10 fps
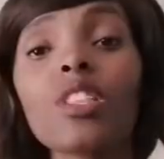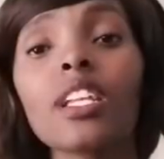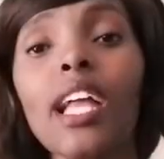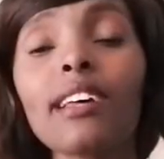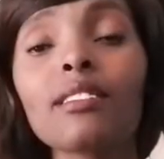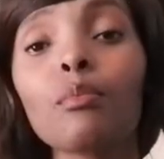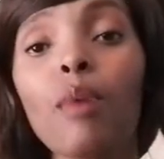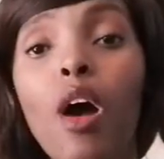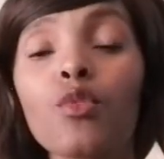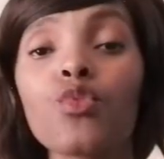the last
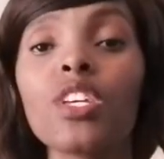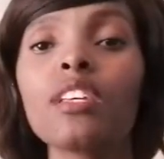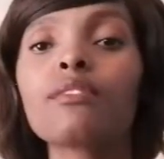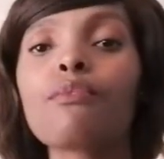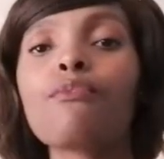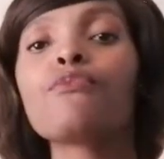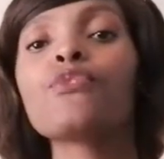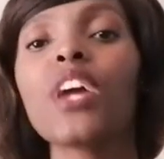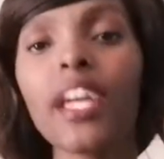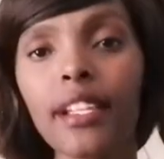boundary is
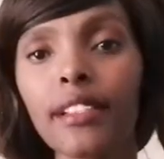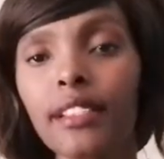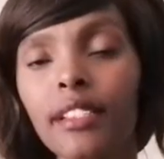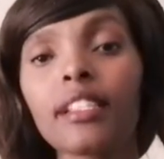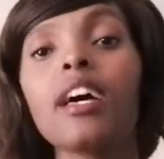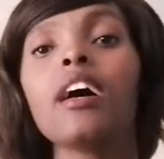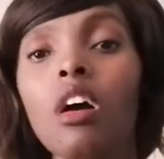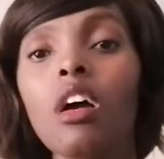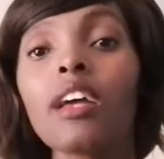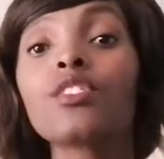friends.
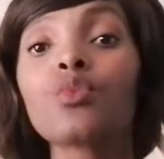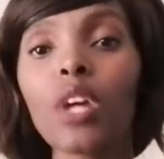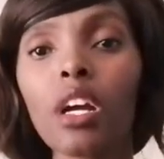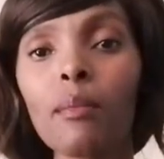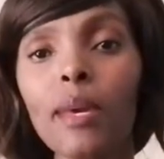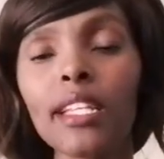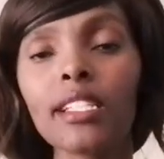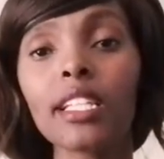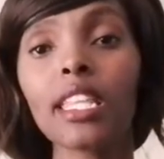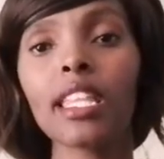It's
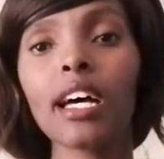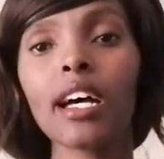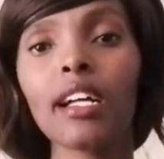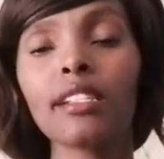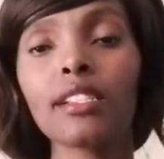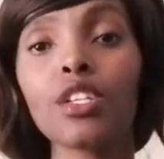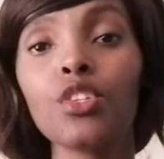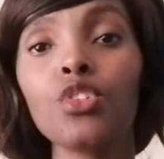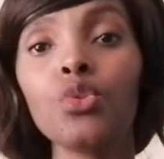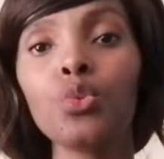recommended that
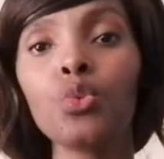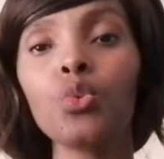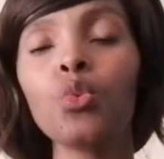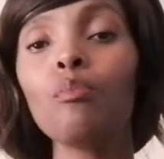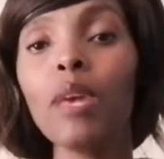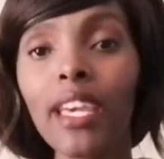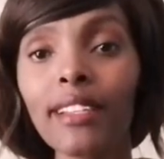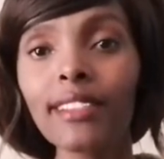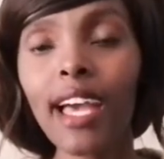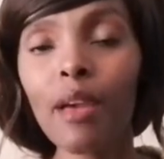you
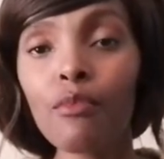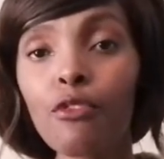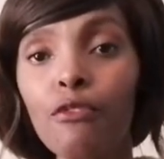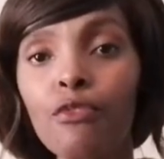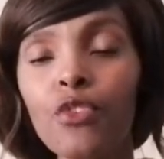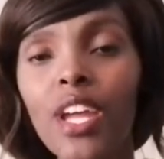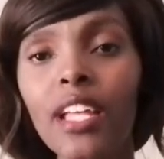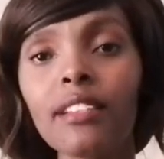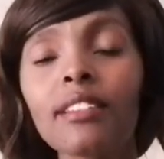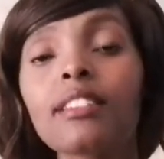make time for
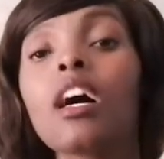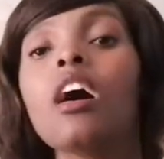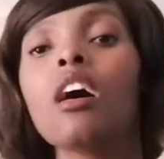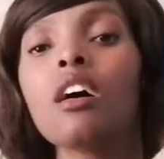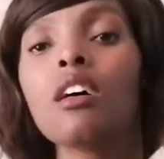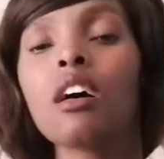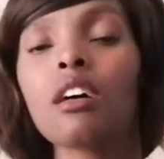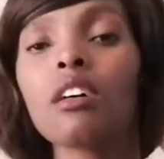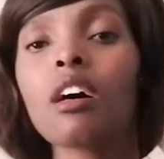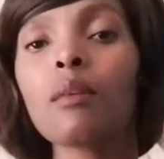friends.
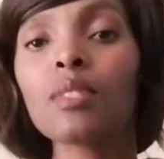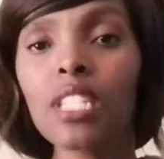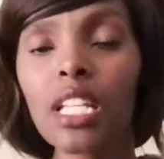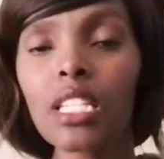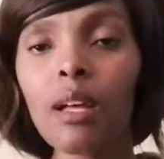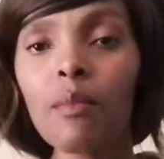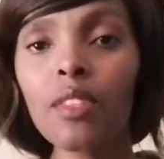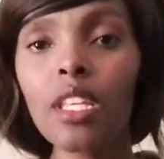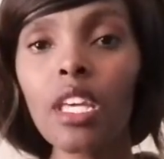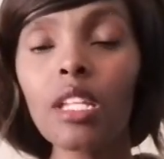Set
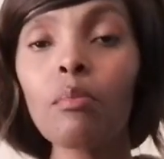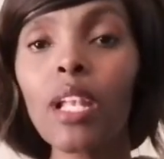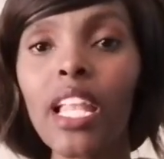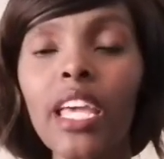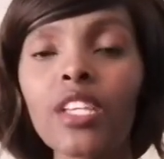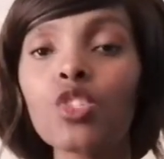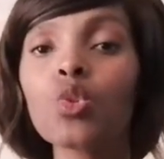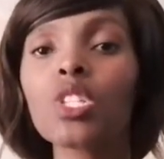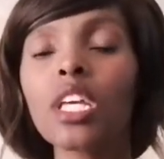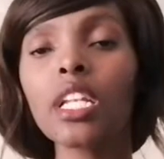something in place
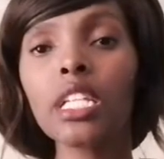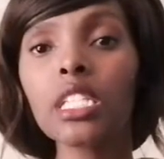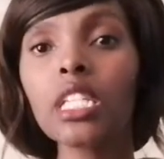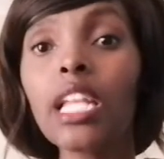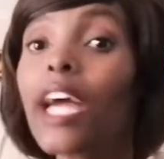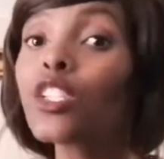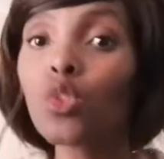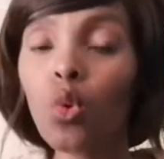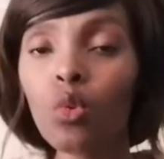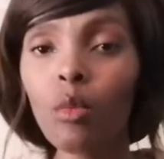to say, listen, I
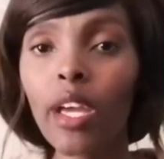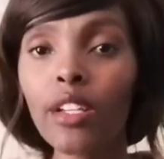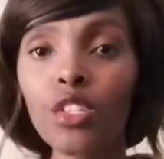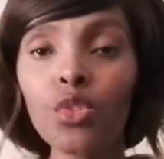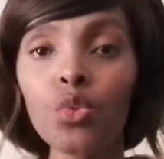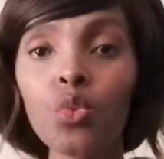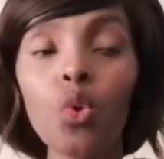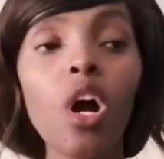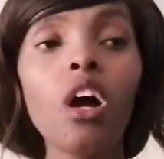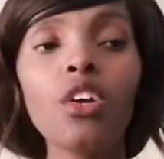don't mind you,
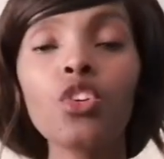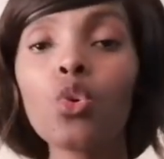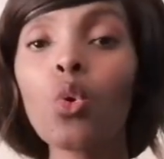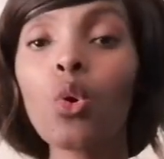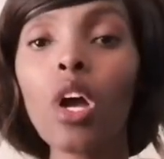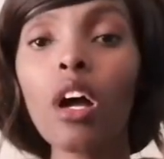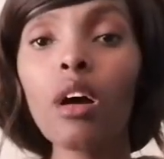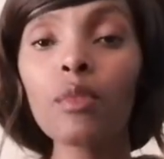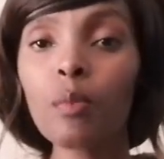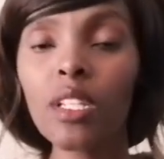
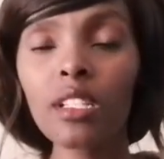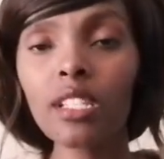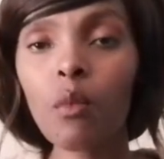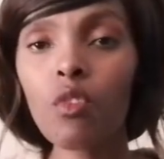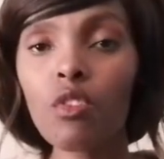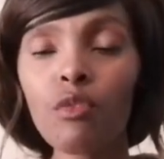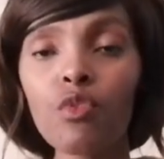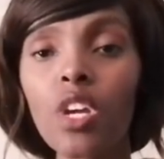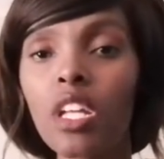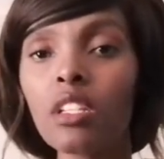spending time with your
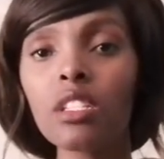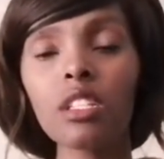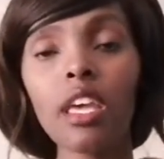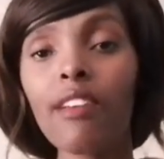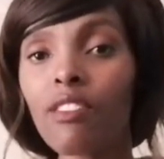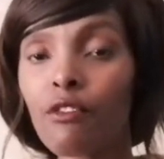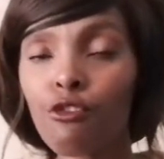friends, having